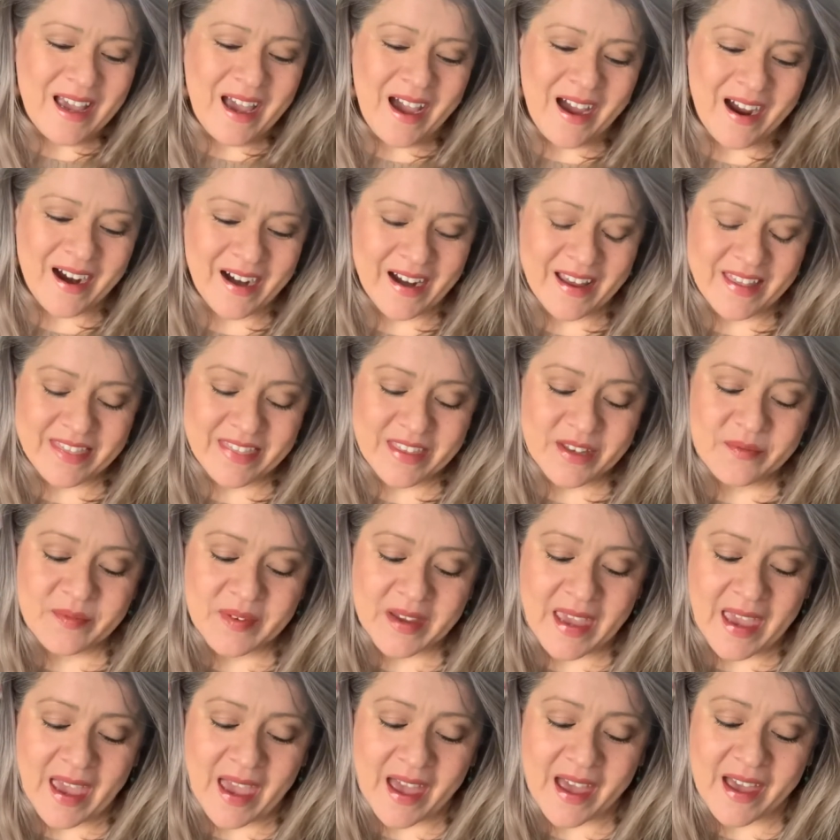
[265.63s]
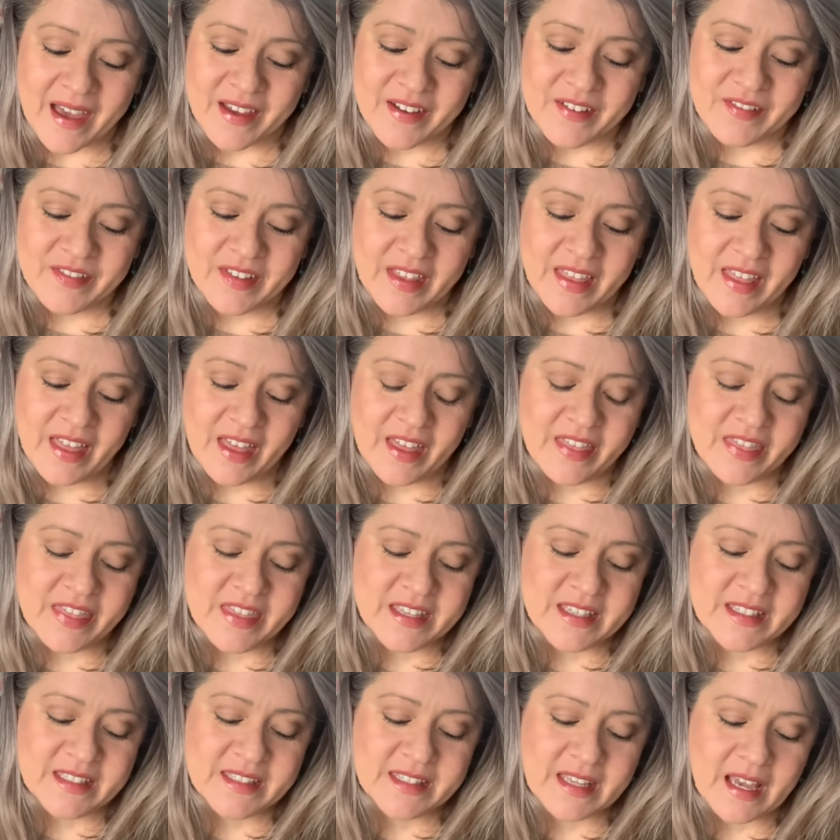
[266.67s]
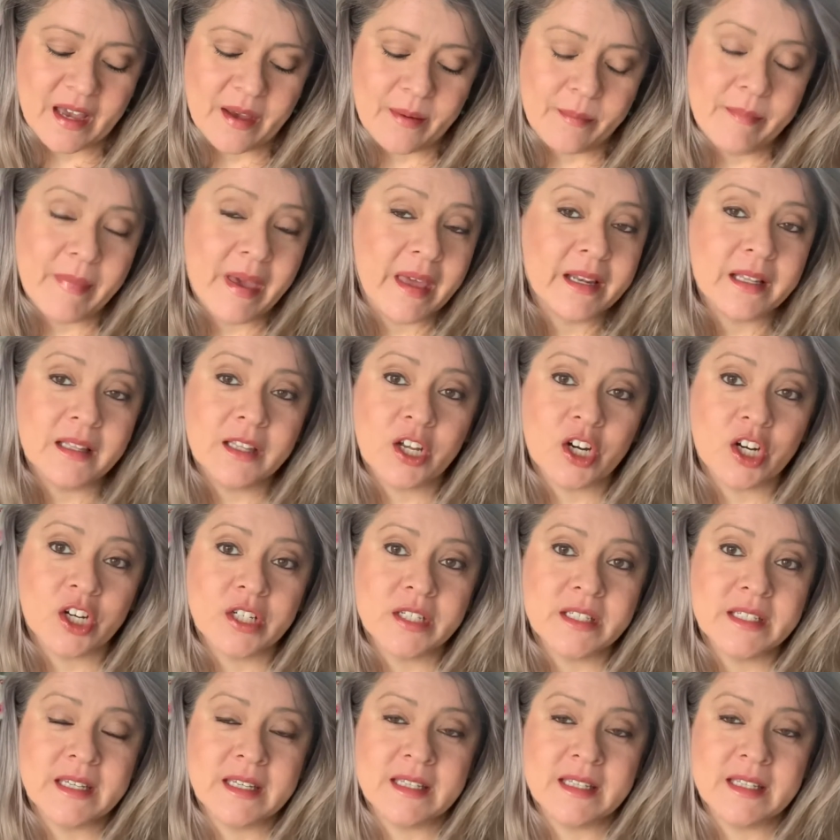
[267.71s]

All right, then we have this Med-Alert.